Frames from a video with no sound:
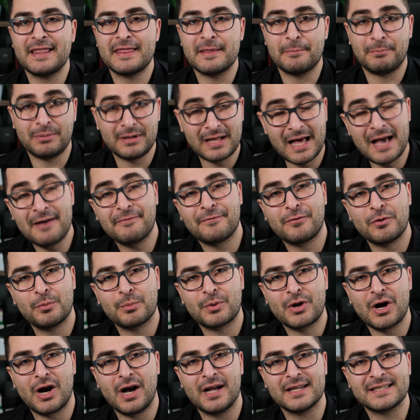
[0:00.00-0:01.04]
the platform
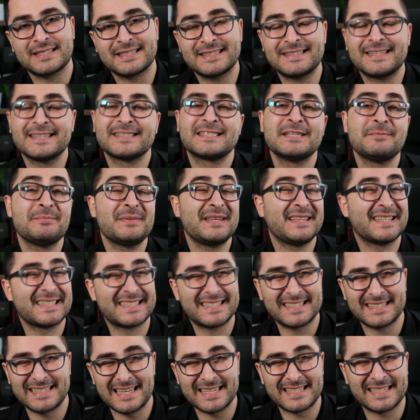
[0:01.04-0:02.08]
costs doesn't mean this
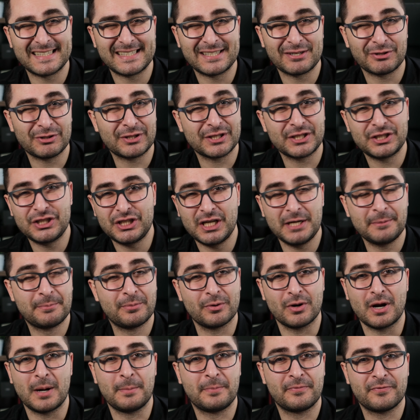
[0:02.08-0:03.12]
is necessarily
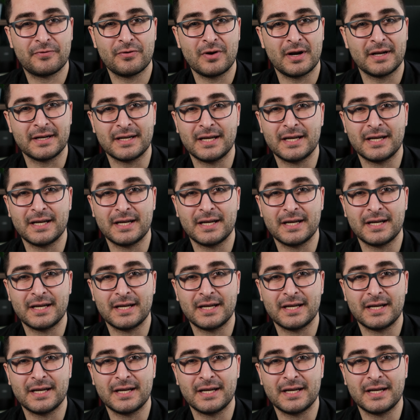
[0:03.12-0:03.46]
cheaper up front.